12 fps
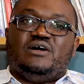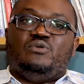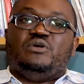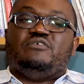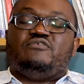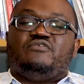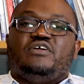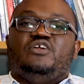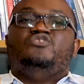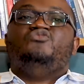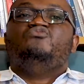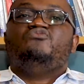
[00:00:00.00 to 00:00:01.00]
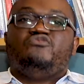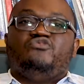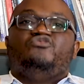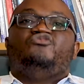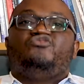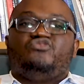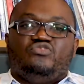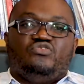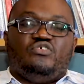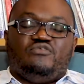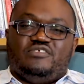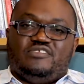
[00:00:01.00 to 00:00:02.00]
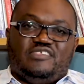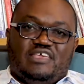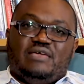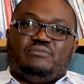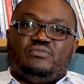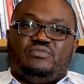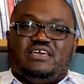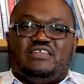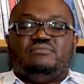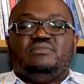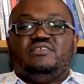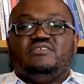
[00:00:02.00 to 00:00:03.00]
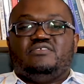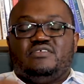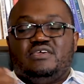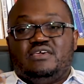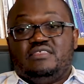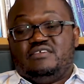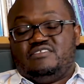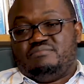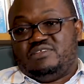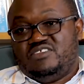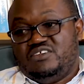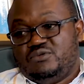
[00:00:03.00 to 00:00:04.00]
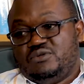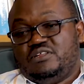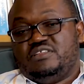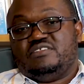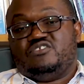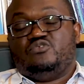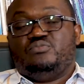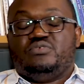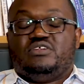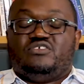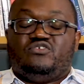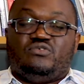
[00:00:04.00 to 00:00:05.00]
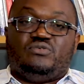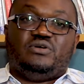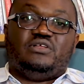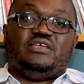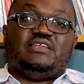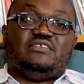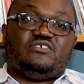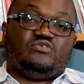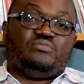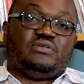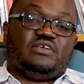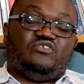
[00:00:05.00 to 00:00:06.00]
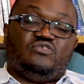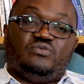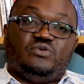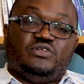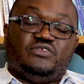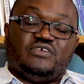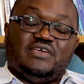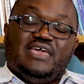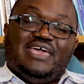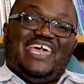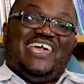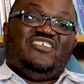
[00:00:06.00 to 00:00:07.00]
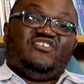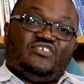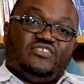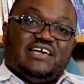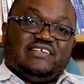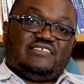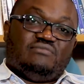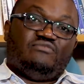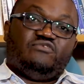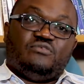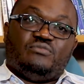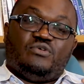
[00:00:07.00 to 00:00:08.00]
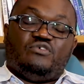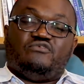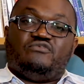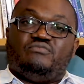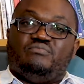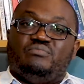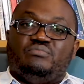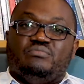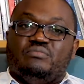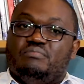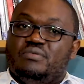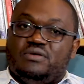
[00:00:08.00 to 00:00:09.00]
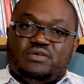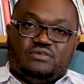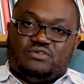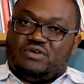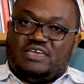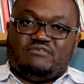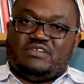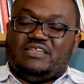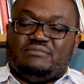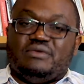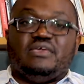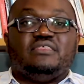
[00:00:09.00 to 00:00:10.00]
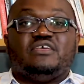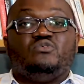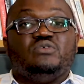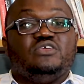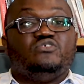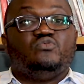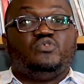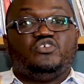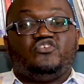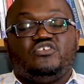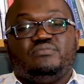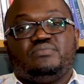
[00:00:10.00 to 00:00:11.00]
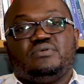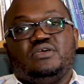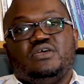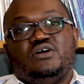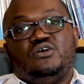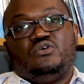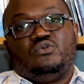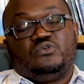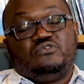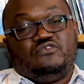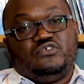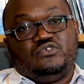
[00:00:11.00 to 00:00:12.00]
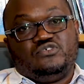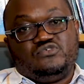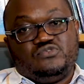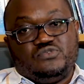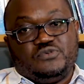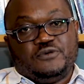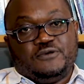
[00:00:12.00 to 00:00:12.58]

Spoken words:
with a new version of the same. That means there's material in the supernatural world, and in the supernatural world, angels are some form of heavenly being that we need to worship or refer to.